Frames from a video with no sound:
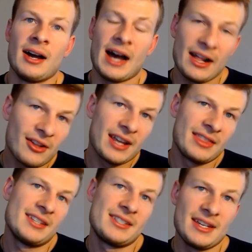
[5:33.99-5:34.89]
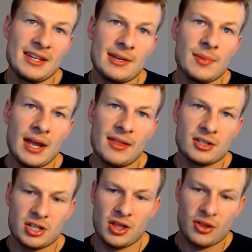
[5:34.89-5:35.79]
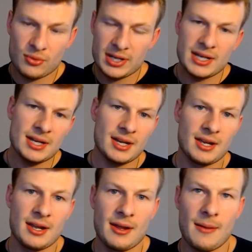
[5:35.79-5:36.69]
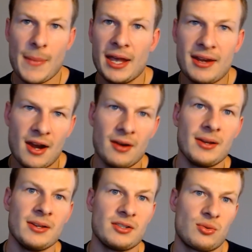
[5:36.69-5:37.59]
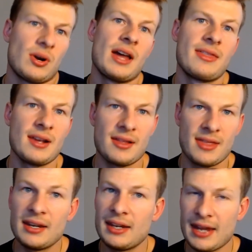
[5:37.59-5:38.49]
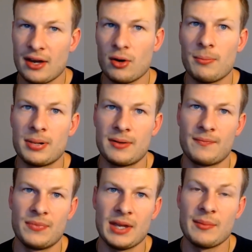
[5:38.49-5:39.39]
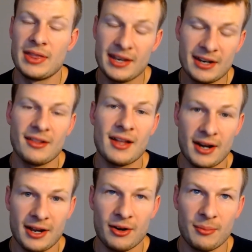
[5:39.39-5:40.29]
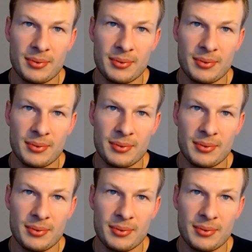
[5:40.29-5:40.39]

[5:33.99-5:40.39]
I look at this team, and there's 3 main areas where I think they need help. I mean, they need a lot of help.